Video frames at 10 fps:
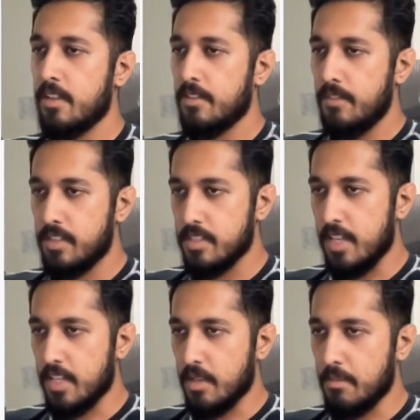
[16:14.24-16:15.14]
which is
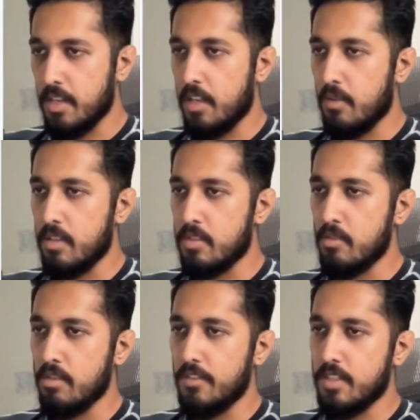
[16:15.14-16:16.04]
nothing but equals to,
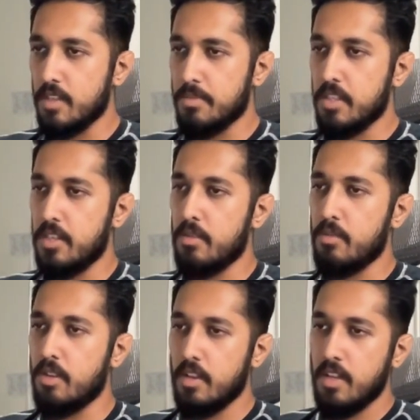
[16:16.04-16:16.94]
if we
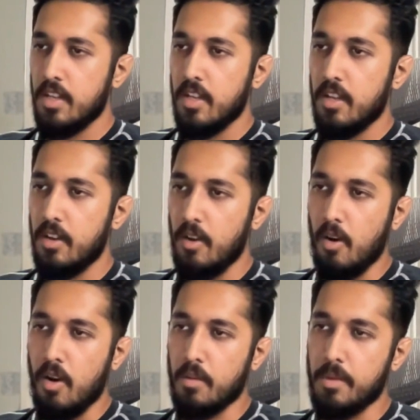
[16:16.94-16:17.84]
substitute
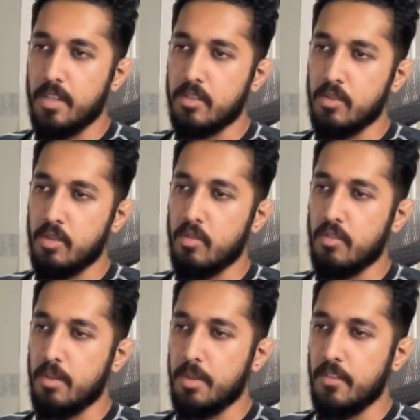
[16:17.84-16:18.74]
log base to 2
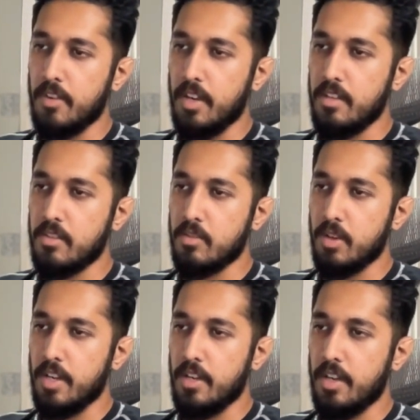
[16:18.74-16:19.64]
will be 1, so
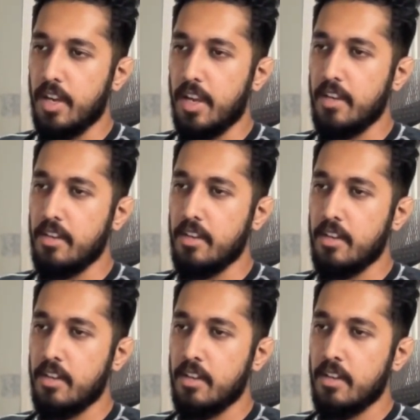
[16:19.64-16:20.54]
in n
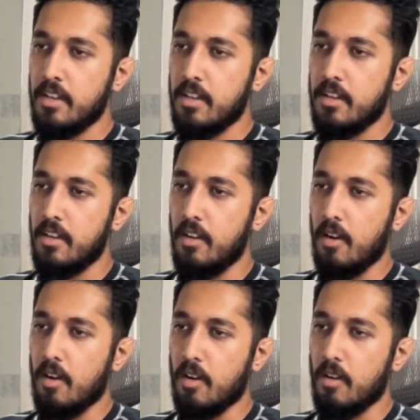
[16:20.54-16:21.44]

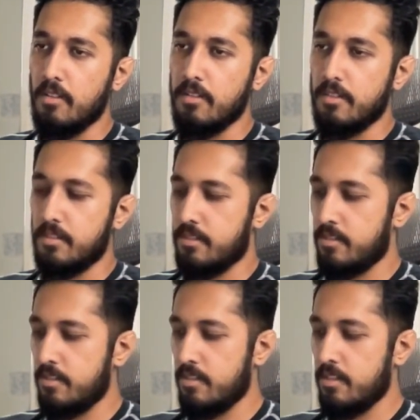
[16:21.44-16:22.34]
log of
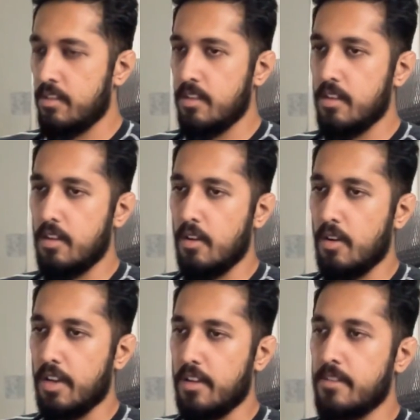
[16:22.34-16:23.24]

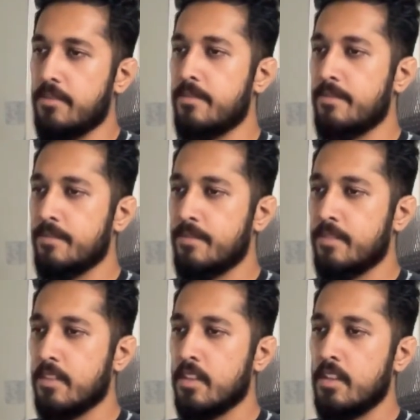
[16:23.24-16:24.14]
log n.
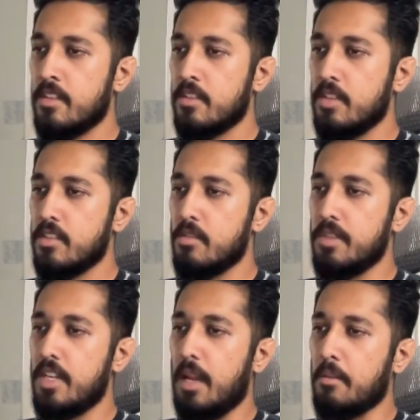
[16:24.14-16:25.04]
So this will be
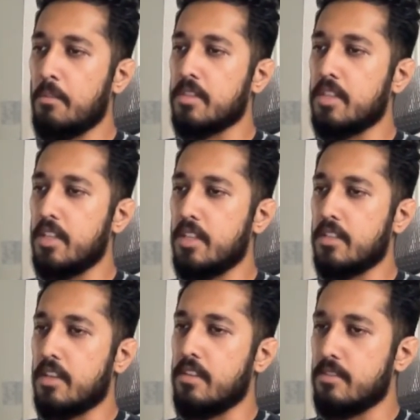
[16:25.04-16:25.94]
the time complexity in this
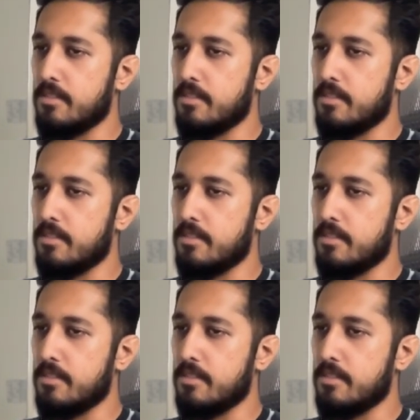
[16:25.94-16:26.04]
case.